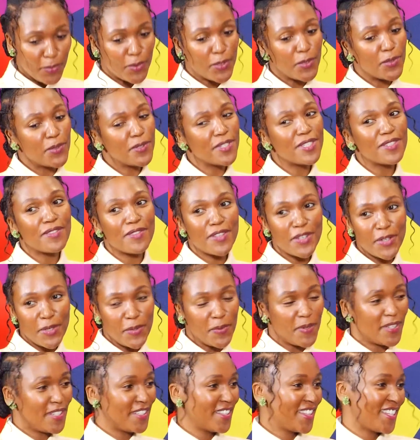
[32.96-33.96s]
rose
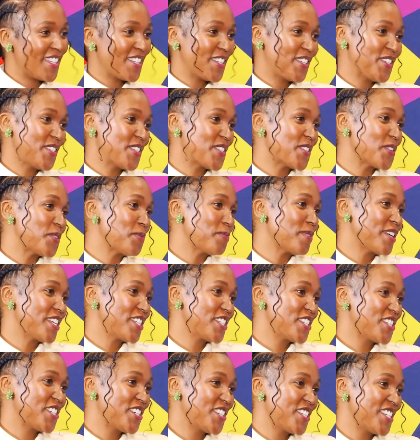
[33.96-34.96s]
very well. Thank you so
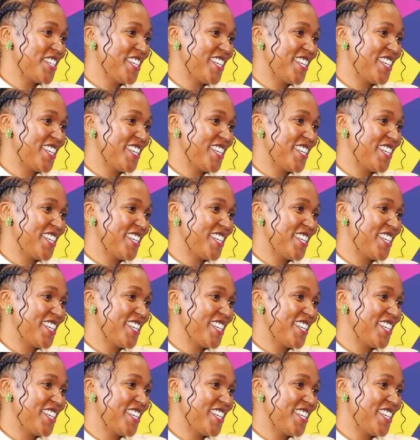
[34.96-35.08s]
much.